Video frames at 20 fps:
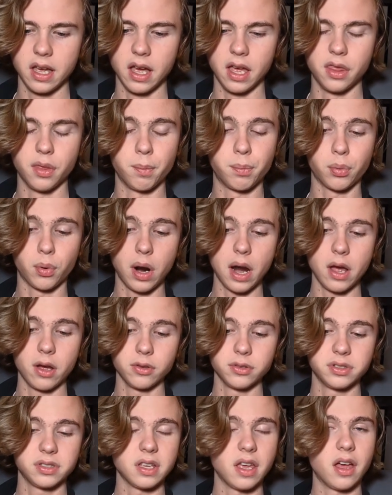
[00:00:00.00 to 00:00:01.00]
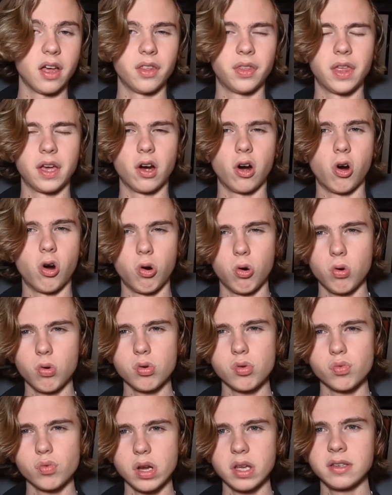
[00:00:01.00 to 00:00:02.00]
And the Browns, they
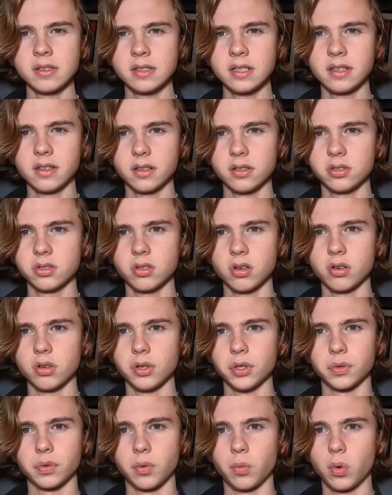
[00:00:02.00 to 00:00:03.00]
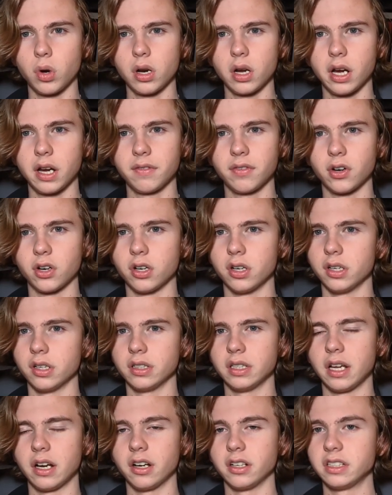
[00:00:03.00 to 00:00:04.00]
are resting their starters from what I've
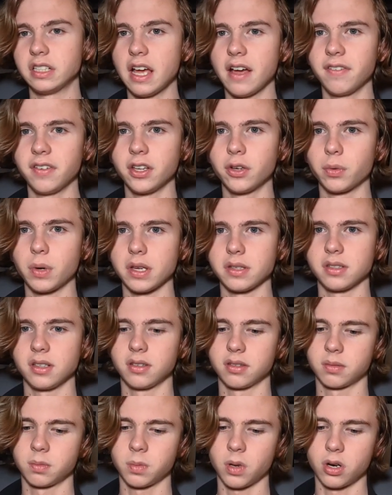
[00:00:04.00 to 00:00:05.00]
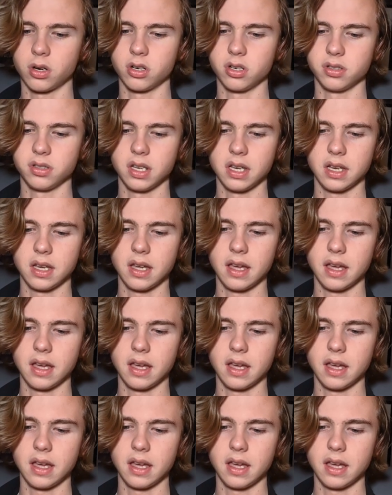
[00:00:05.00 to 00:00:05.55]
heard. They're definitely resting starters.